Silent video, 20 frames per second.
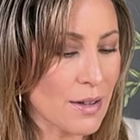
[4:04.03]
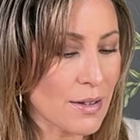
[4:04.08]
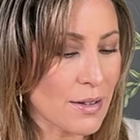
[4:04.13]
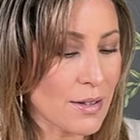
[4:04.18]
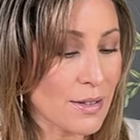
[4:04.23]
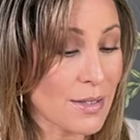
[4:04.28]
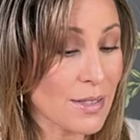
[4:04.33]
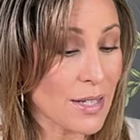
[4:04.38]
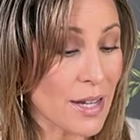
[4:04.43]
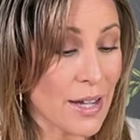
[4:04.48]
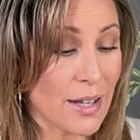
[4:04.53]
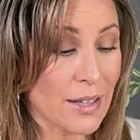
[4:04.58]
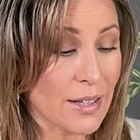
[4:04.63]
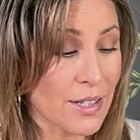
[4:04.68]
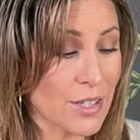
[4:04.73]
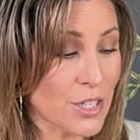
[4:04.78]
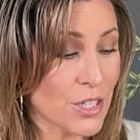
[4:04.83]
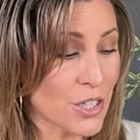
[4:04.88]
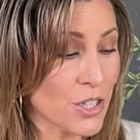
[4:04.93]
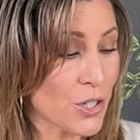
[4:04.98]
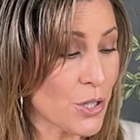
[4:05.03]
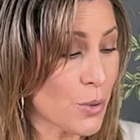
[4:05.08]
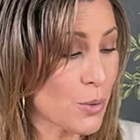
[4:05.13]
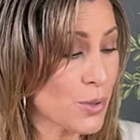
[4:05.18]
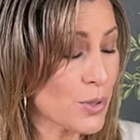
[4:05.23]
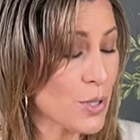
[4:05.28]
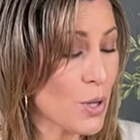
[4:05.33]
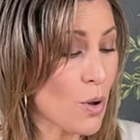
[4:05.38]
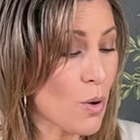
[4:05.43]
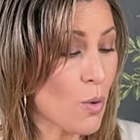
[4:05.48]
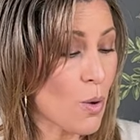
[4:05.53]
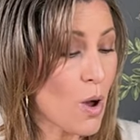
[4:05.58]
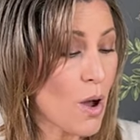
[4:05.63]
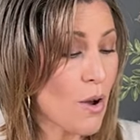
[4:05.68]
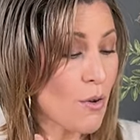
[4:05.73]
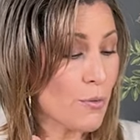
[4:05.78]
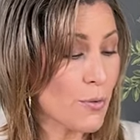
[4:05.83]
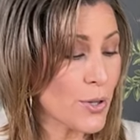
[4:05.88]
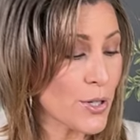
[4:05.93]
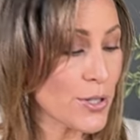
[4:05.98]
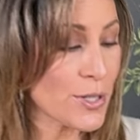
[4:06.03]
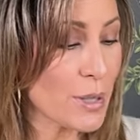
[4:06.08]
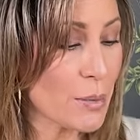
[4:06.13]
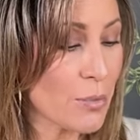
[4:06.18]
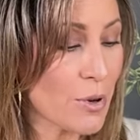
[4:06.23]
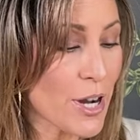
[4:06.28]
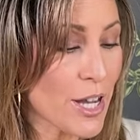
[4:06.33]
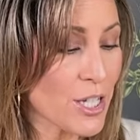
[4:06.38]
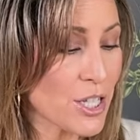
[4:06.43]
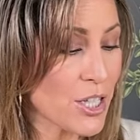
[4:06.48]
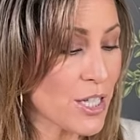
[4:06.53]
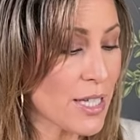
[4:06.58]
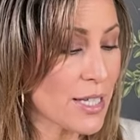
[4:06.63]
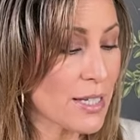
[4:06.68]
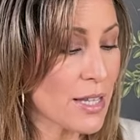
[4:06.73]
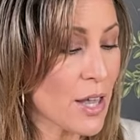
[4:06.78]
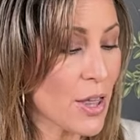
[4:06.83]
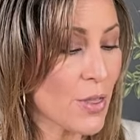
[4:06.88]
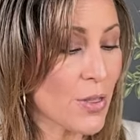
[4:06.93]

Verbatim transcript: stylish shoe. So first impression,